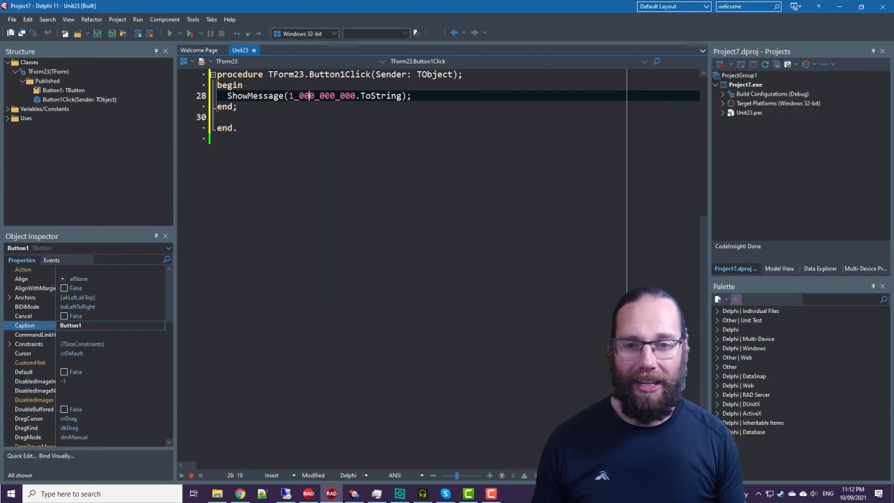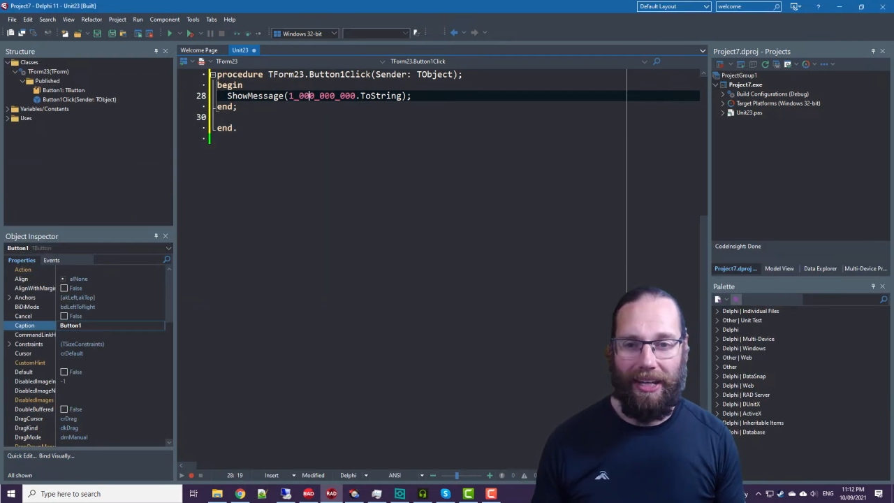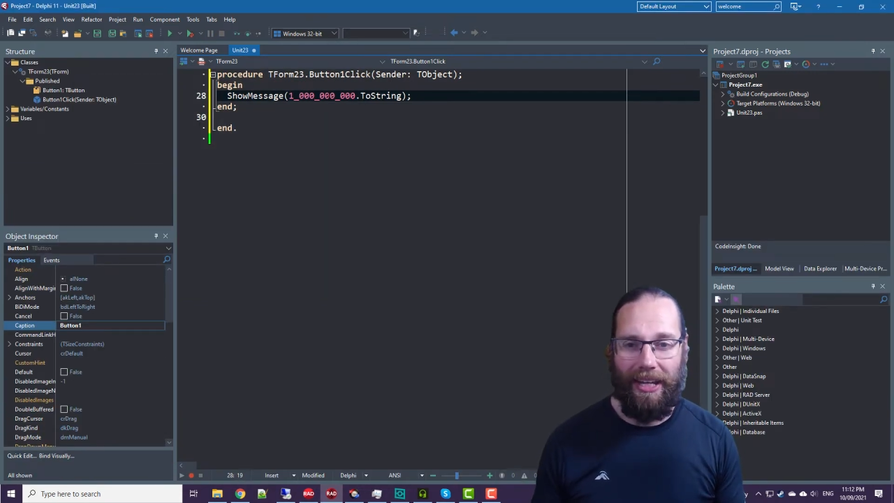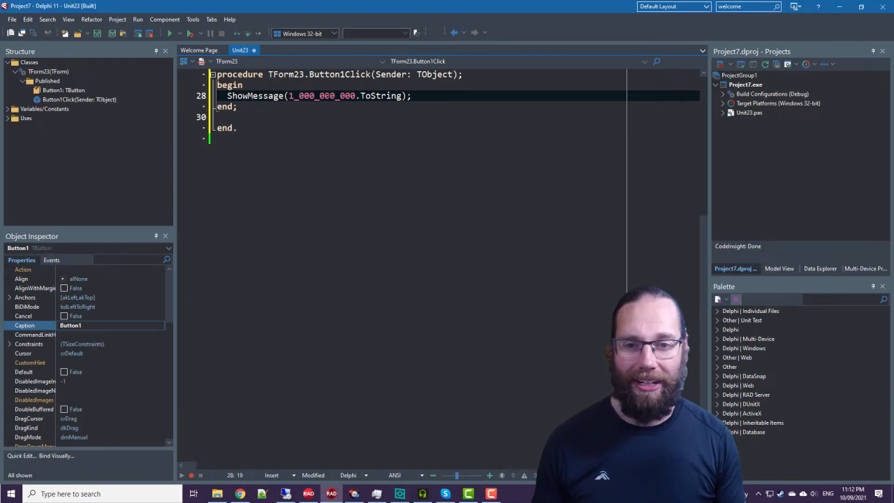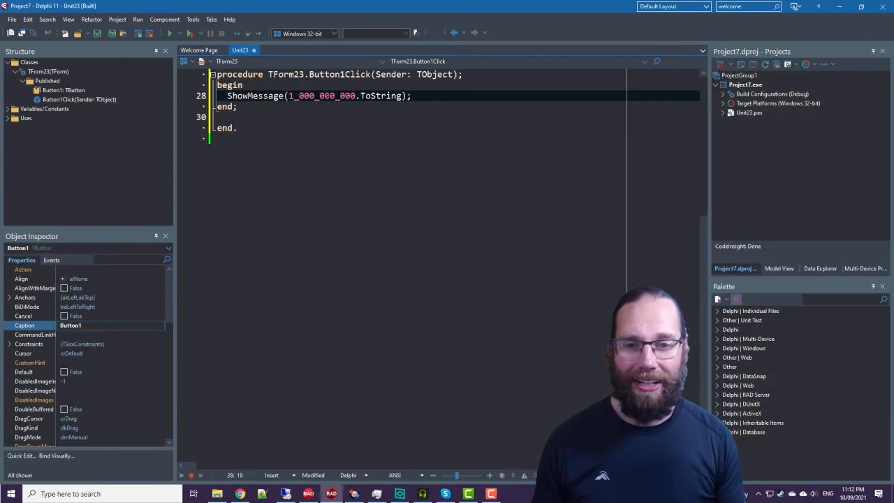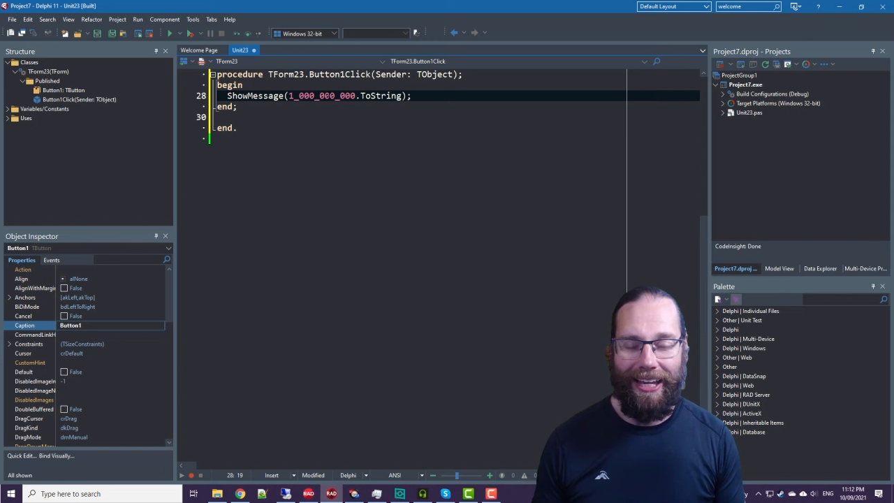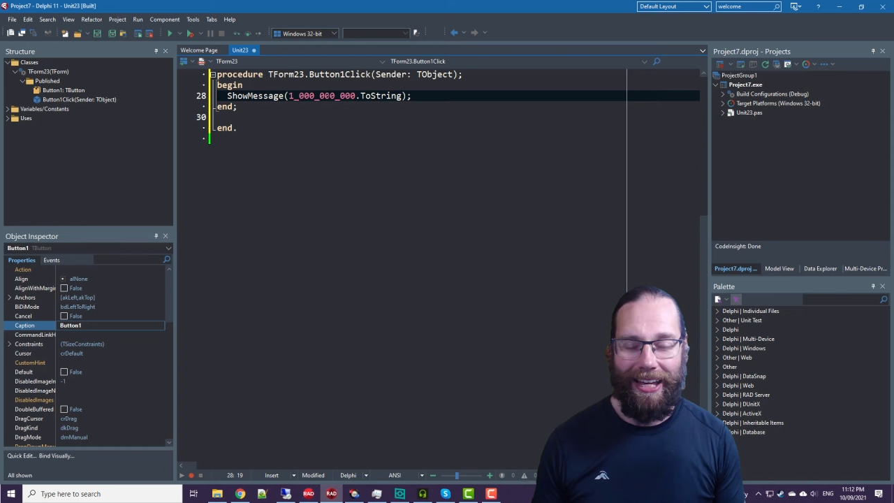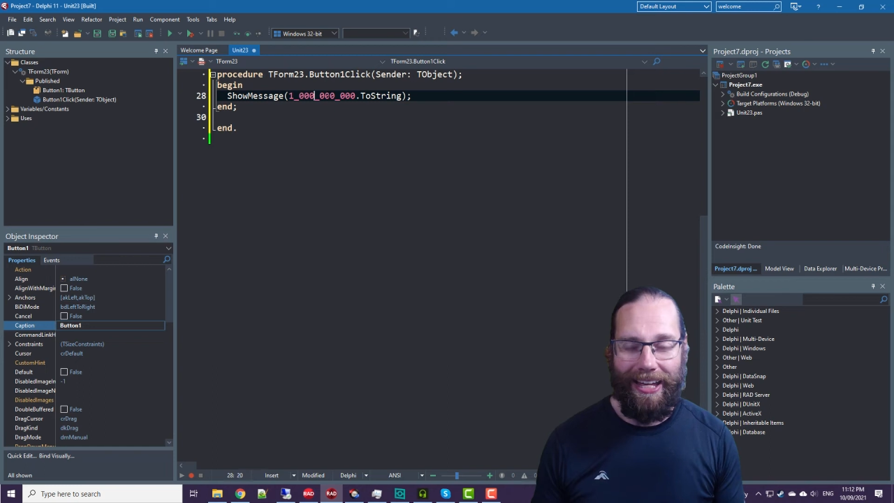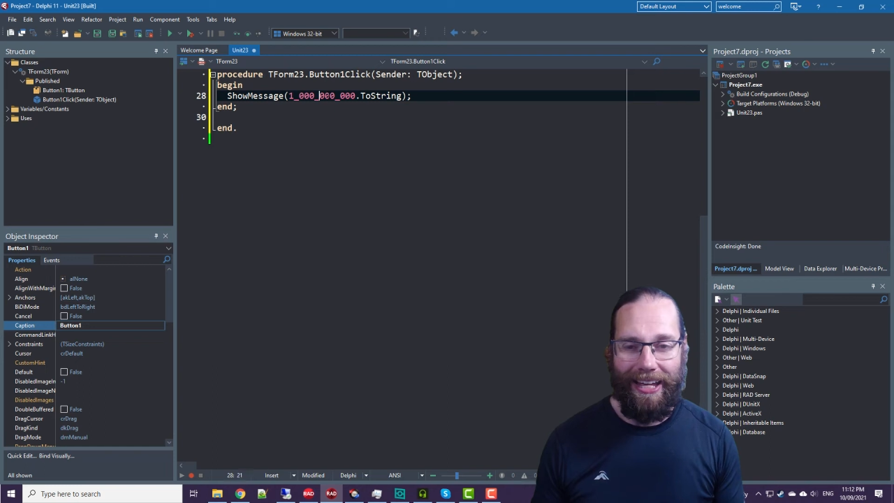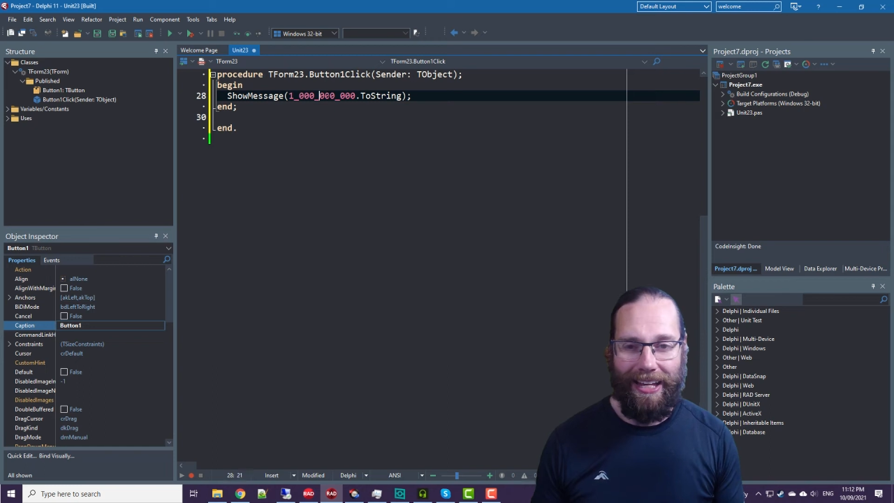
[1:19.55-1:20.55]
It'll
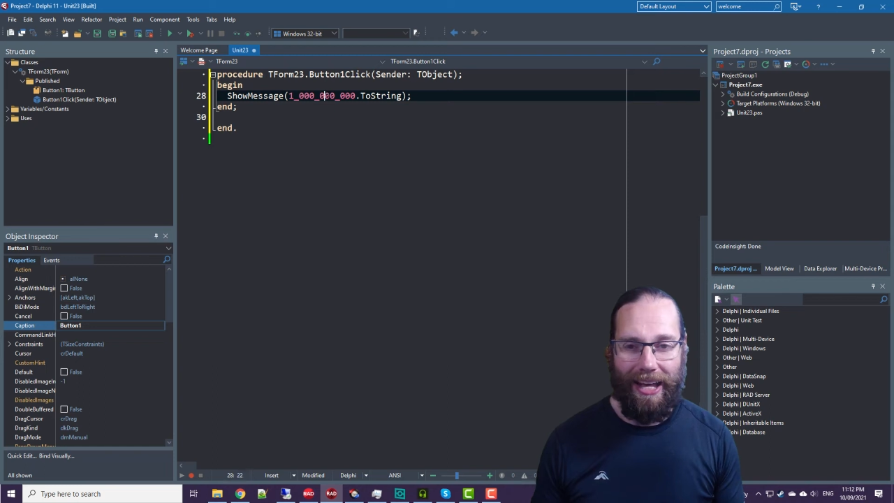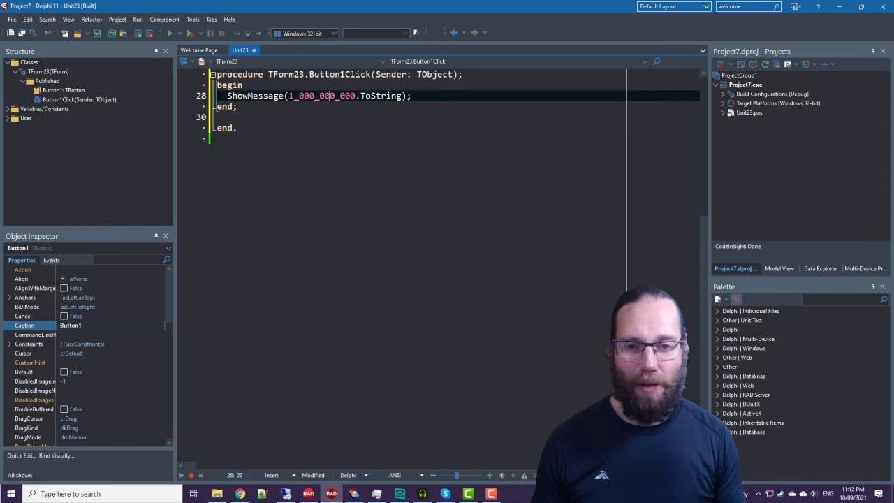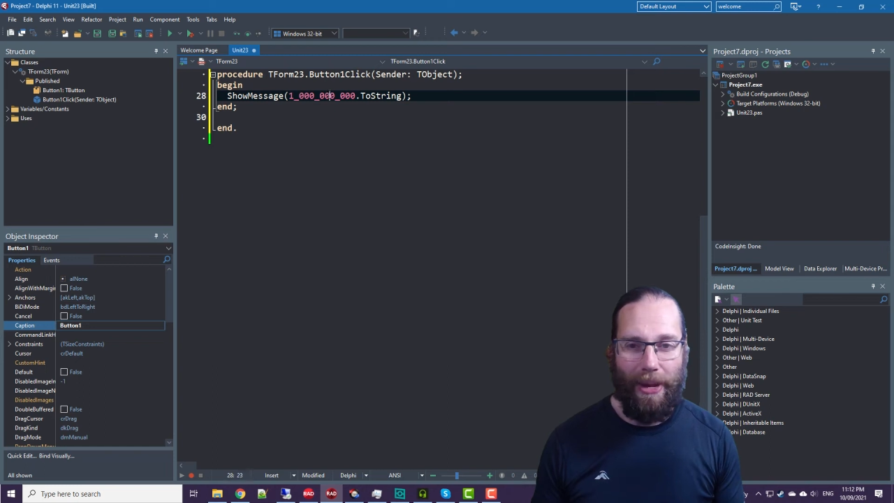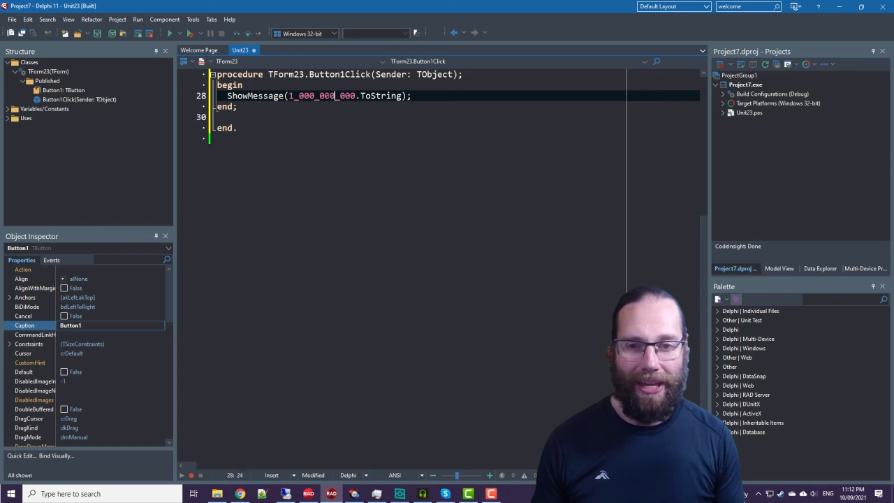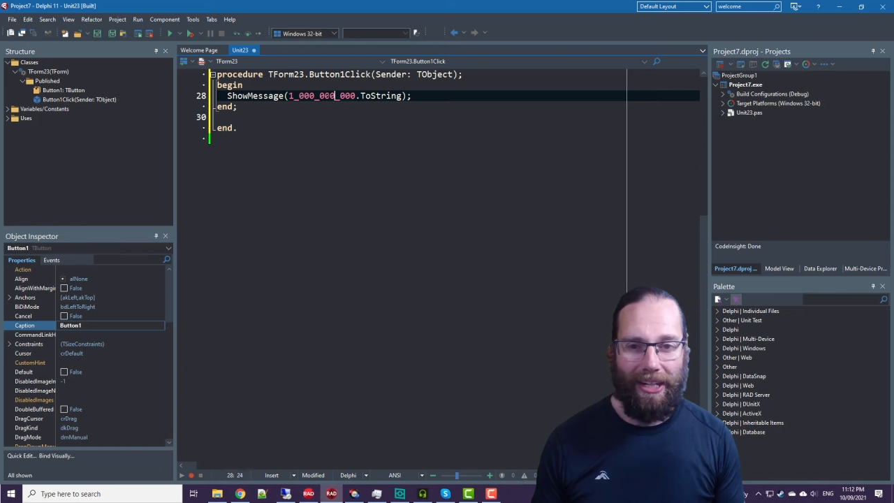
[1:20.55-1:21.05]
make